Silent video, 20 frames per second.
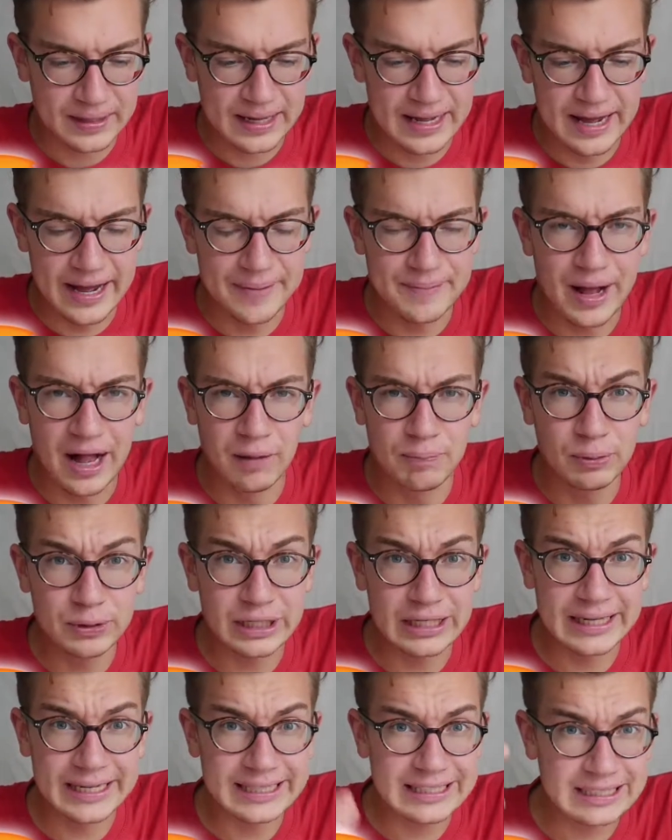I'll put
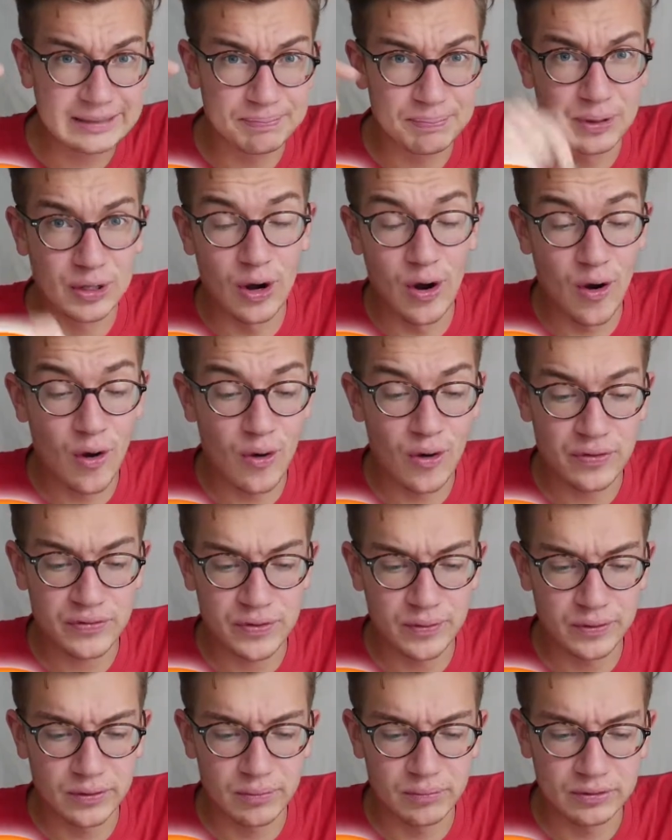the links below if
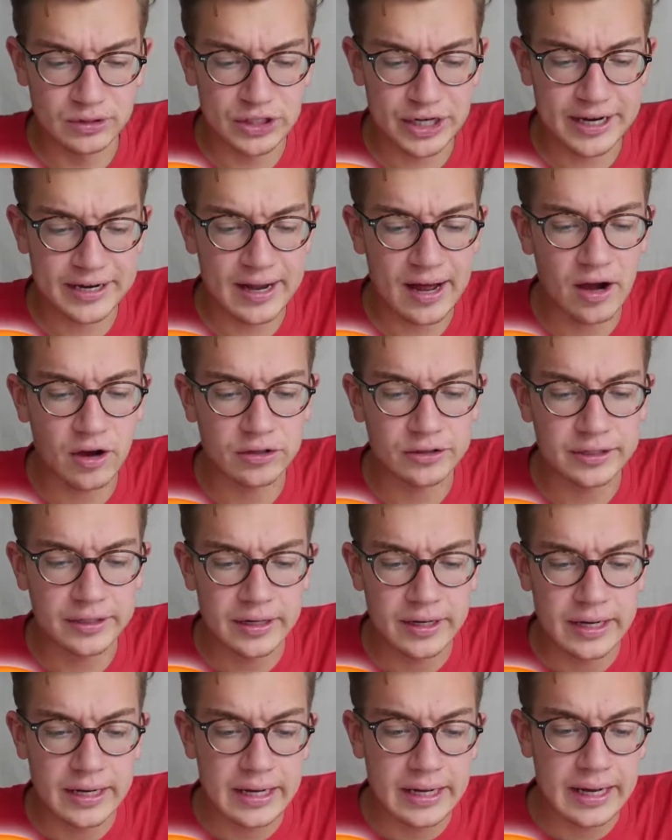you want to check it out.
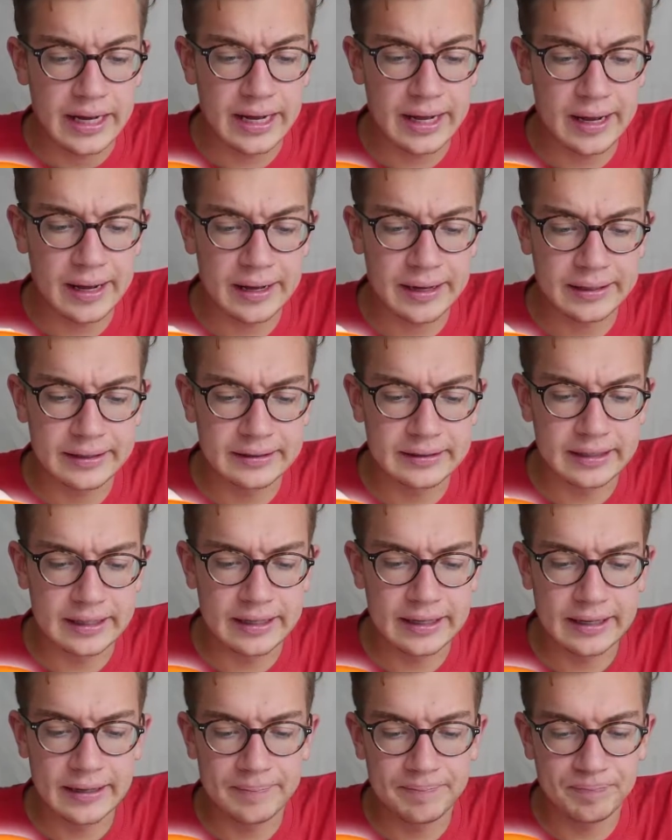And
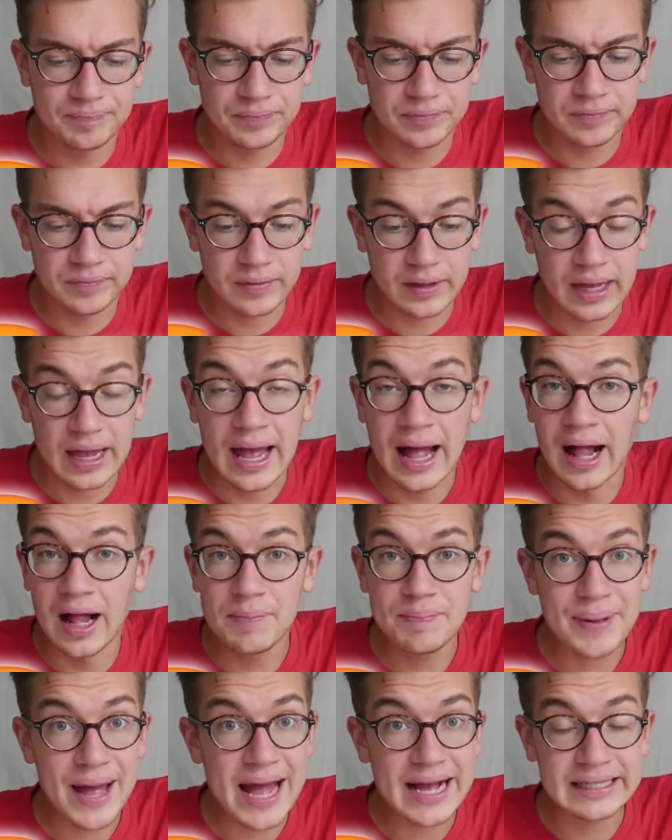
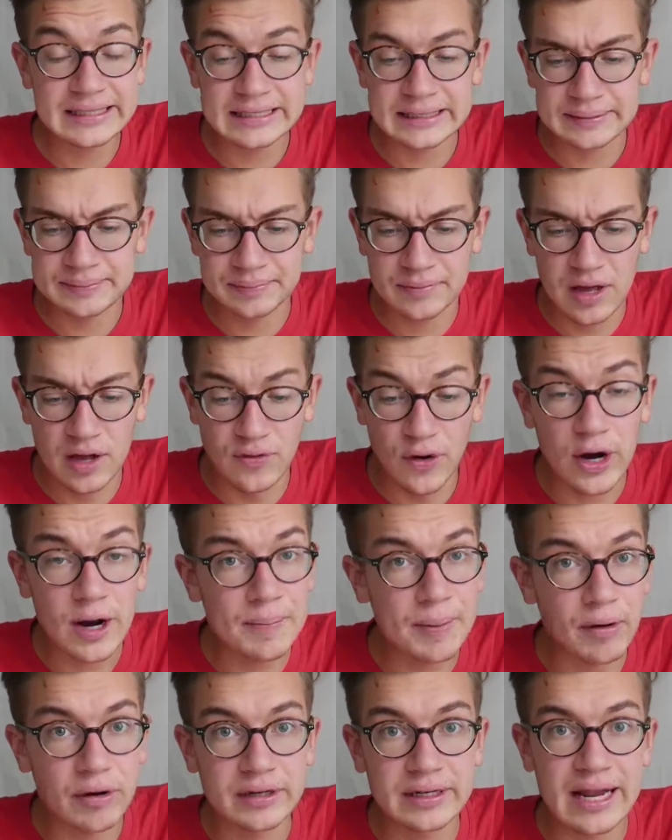HelpX, I've heard
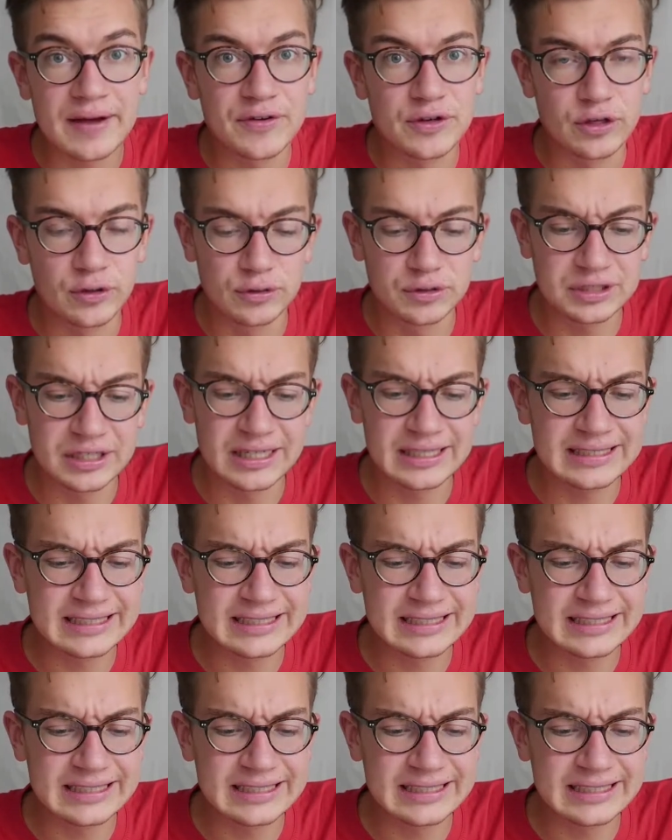about it, never used it.